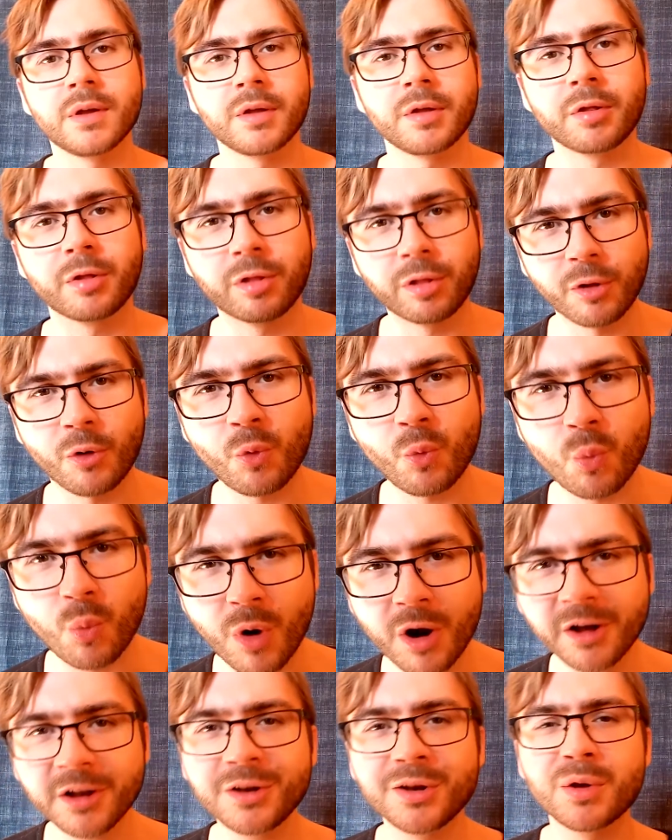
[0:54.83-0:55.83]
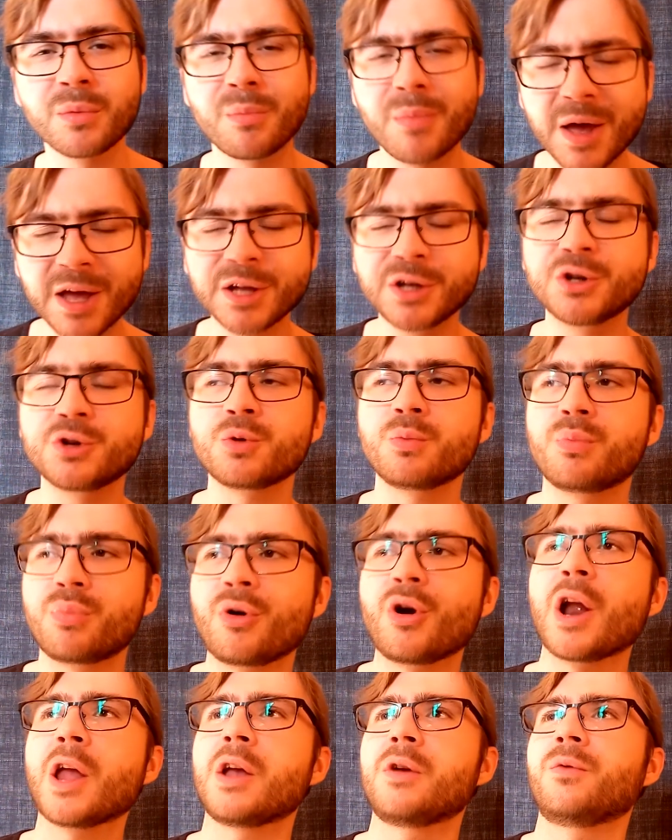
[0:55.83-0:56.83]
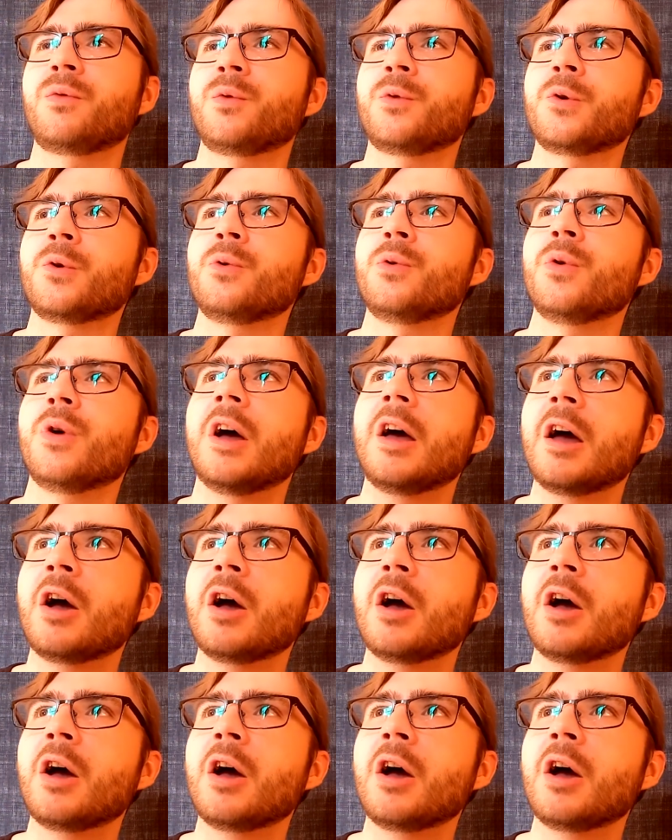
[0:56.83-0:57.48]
So one major breakthrough